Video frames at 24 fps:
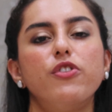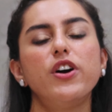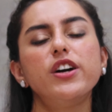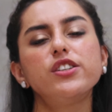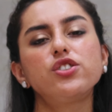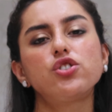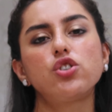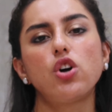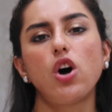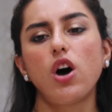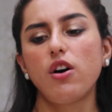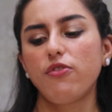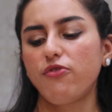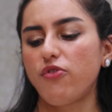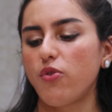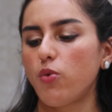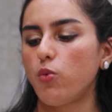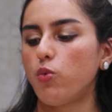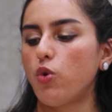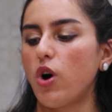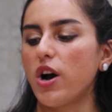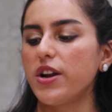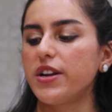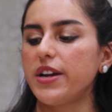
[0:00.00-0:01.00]
First
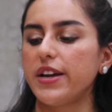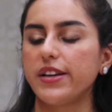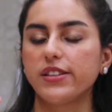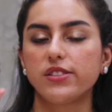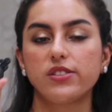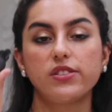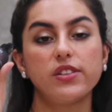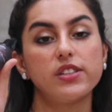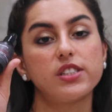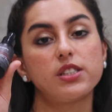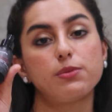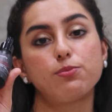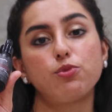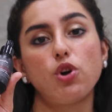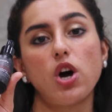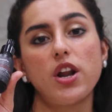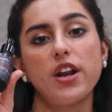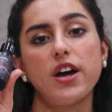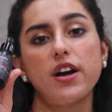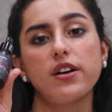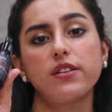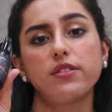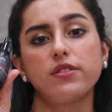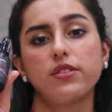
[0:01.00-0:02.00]
off, what is this
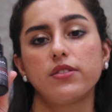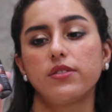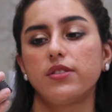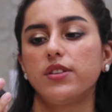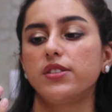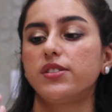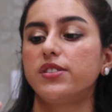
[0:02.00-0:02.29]
product?